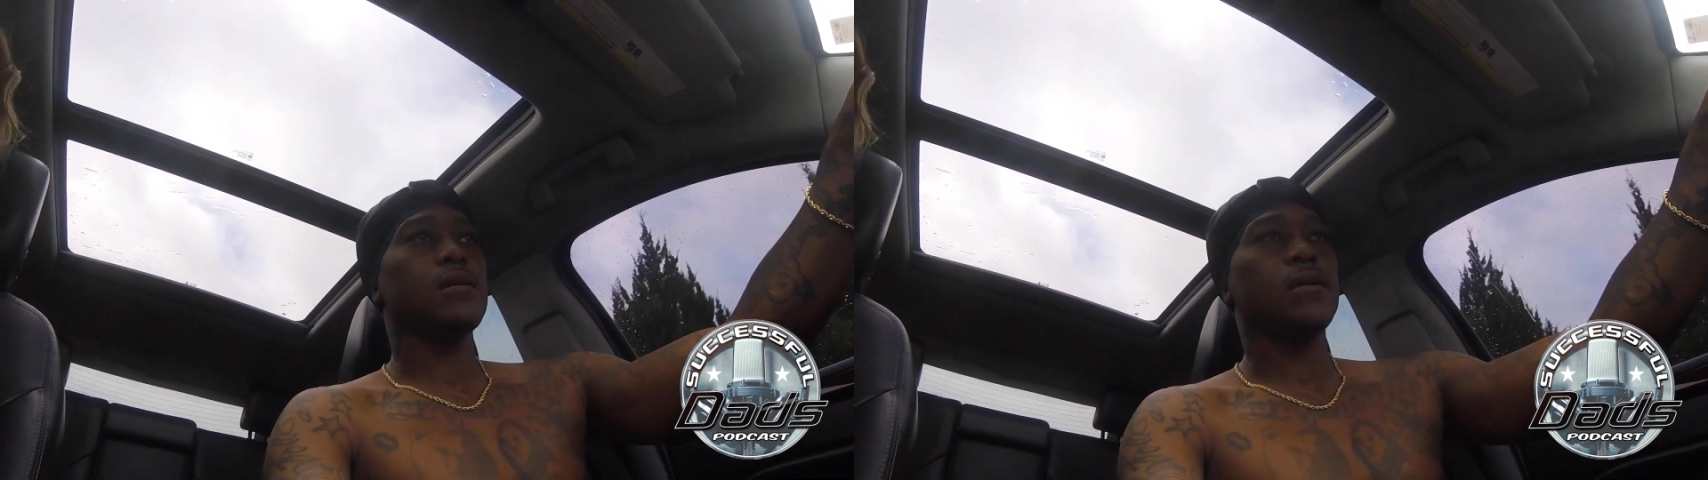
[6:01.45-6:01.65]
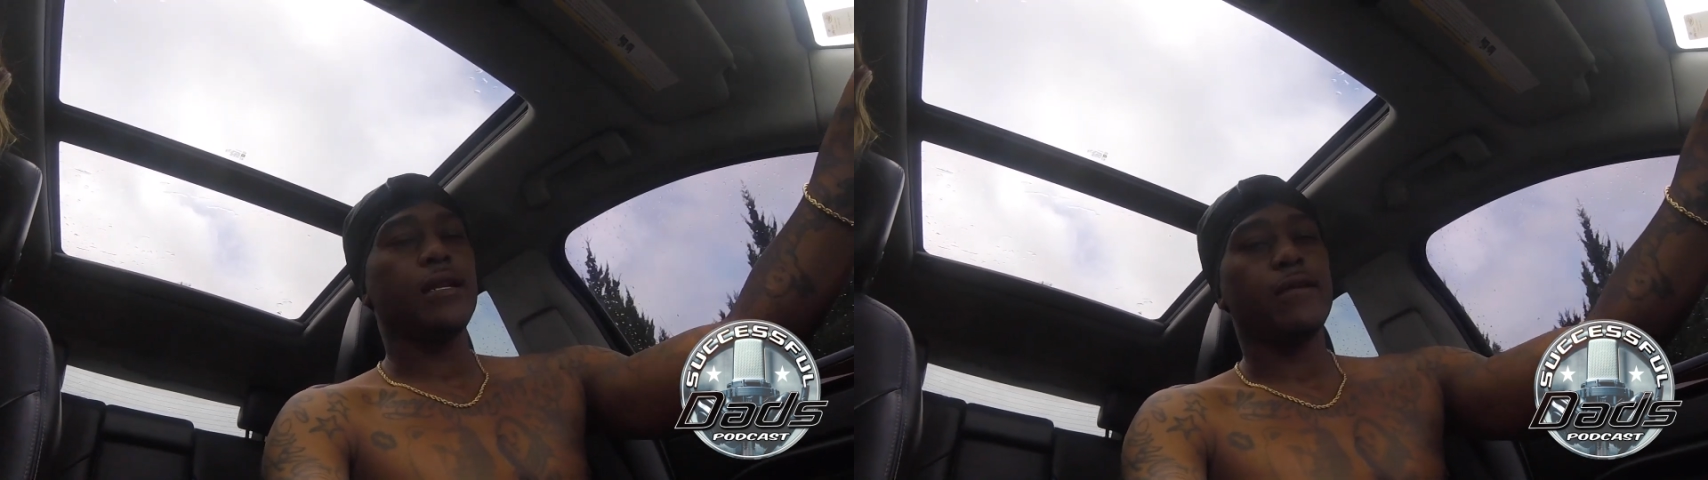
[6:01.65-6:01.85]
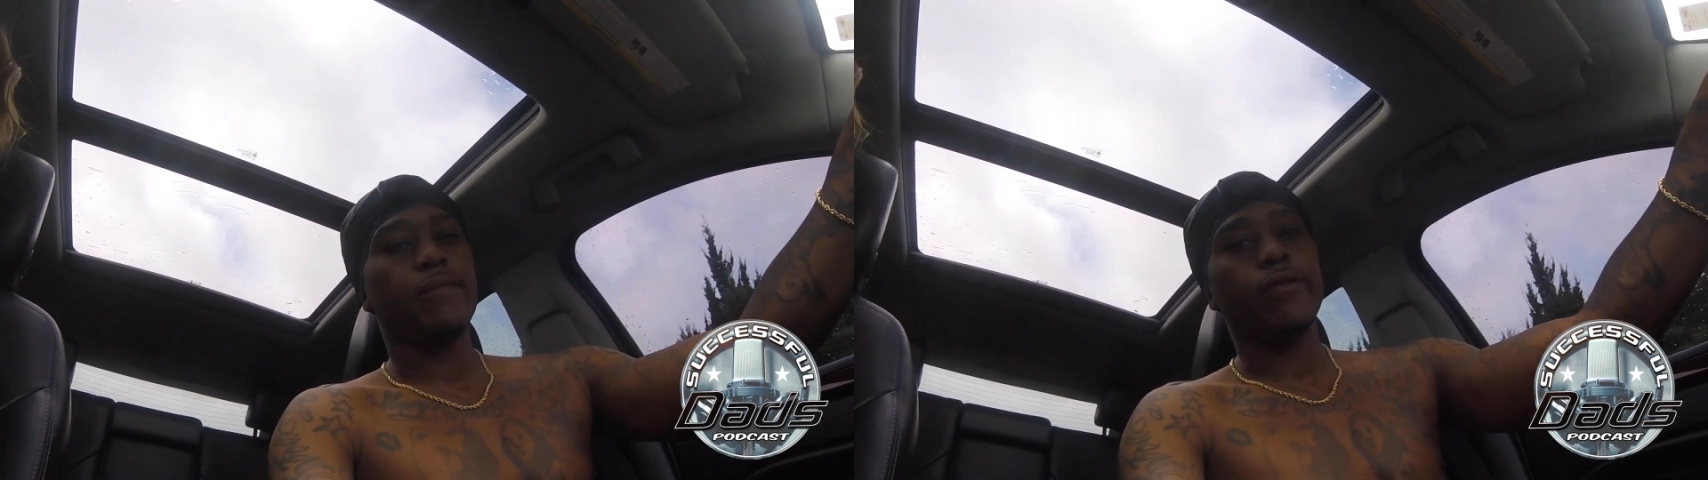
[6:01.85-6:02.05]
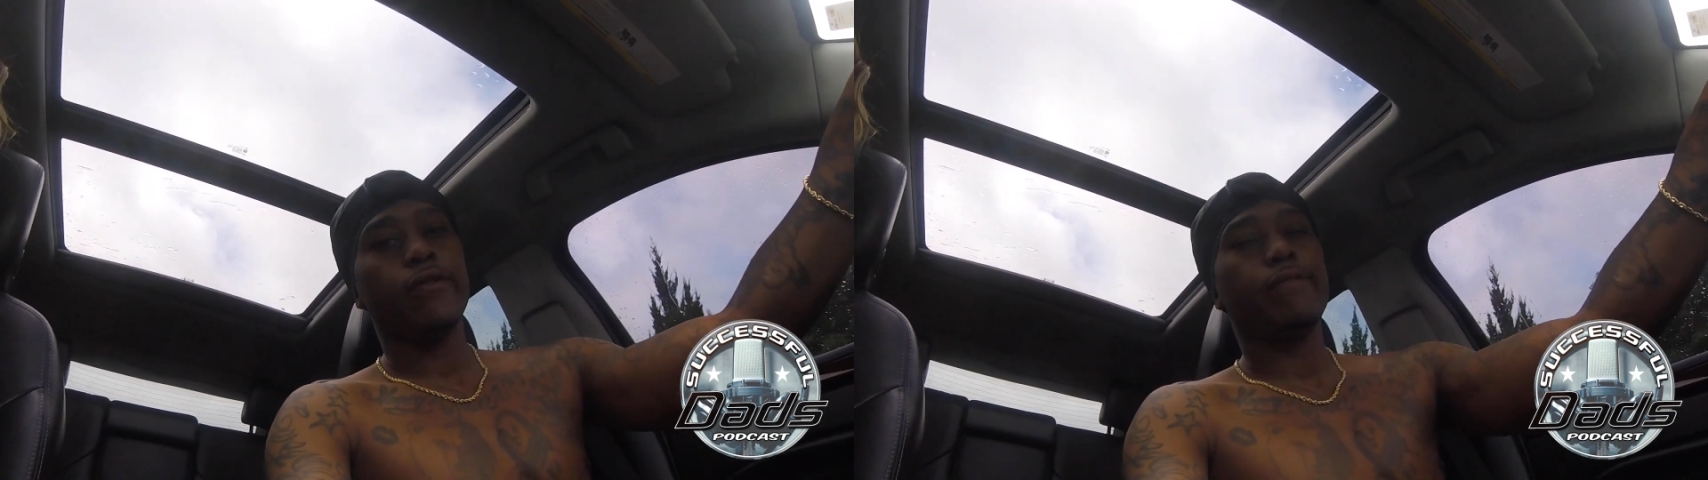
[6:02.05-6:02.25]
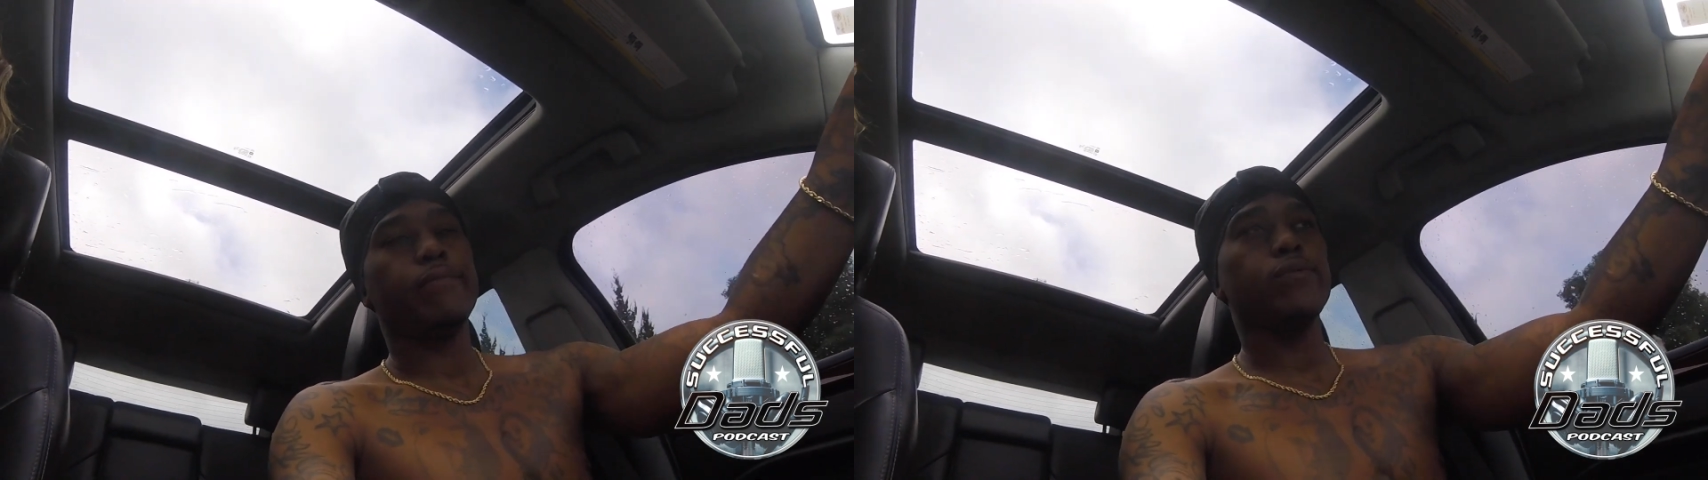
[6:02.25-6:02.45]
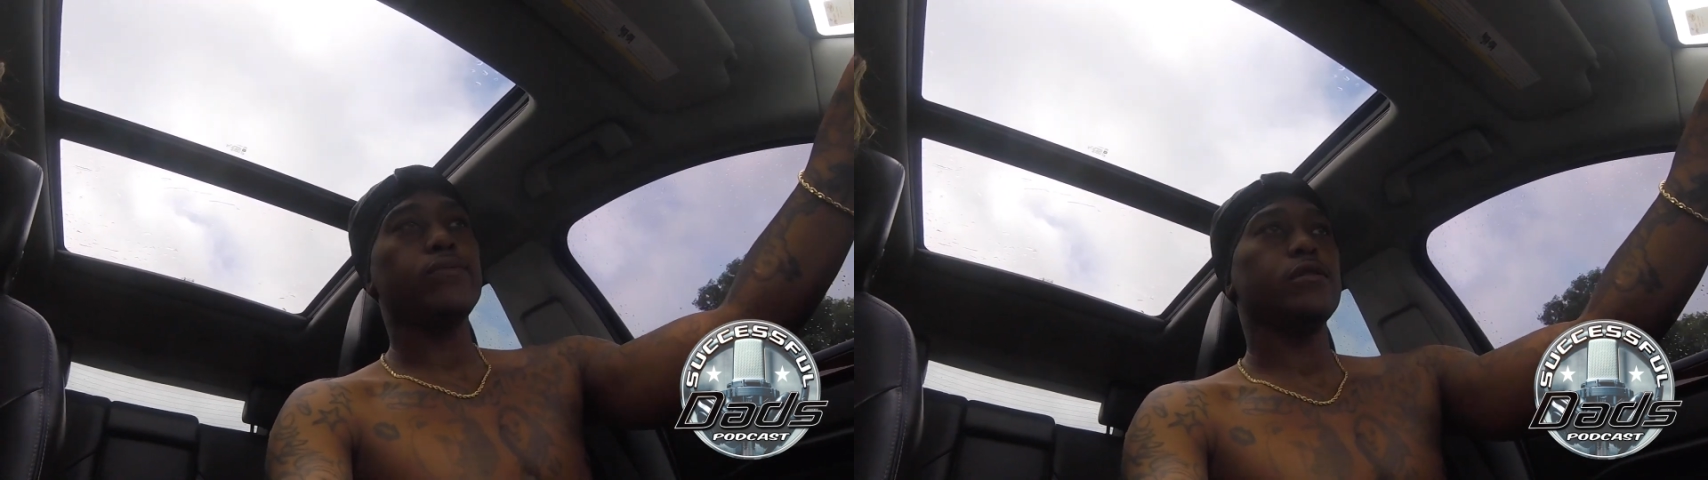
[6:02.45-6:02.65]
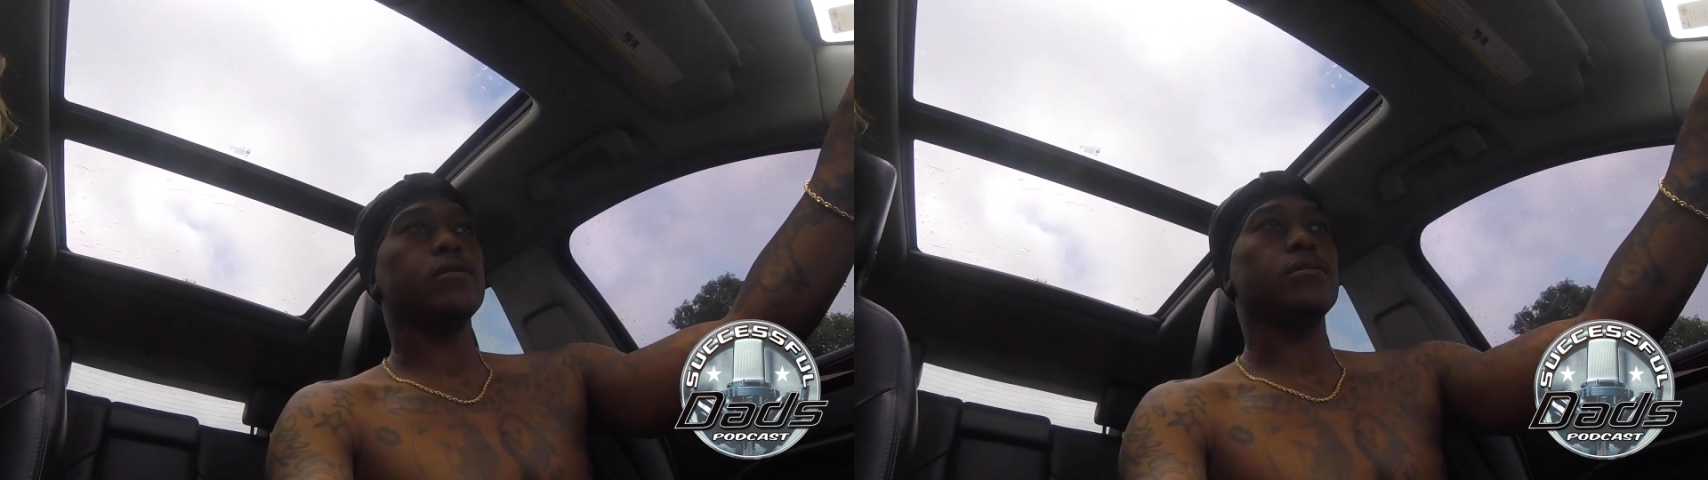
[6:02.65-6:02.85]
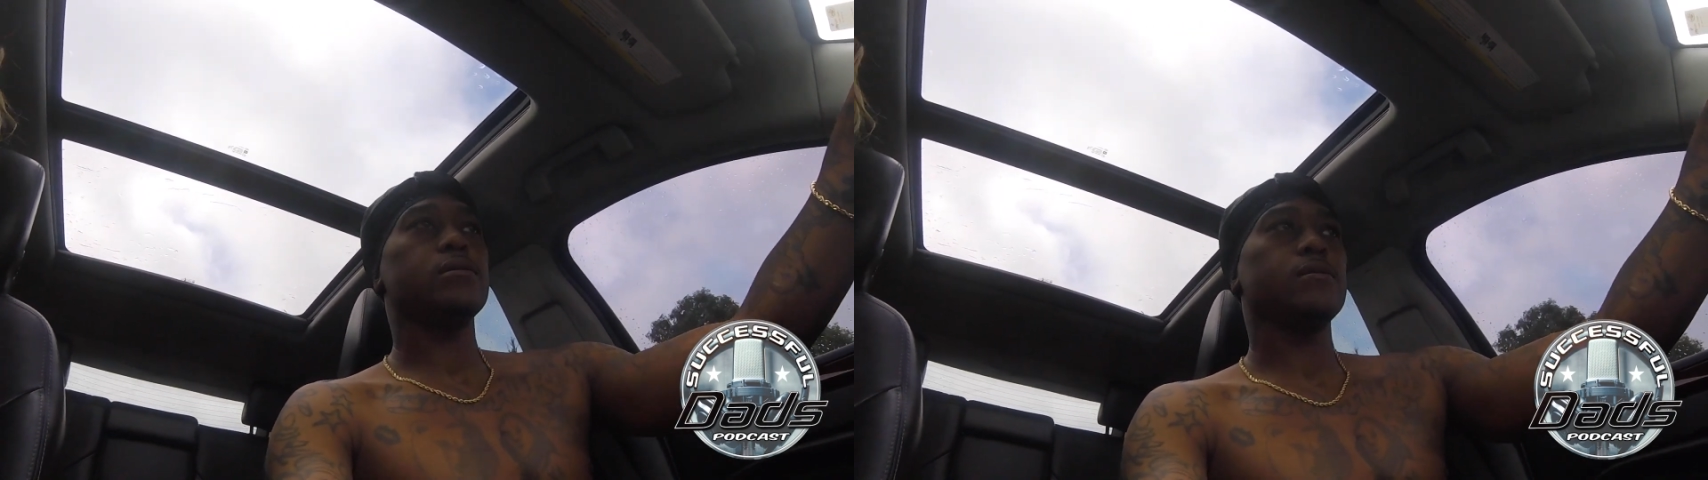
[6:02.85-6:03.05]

Good immune boost.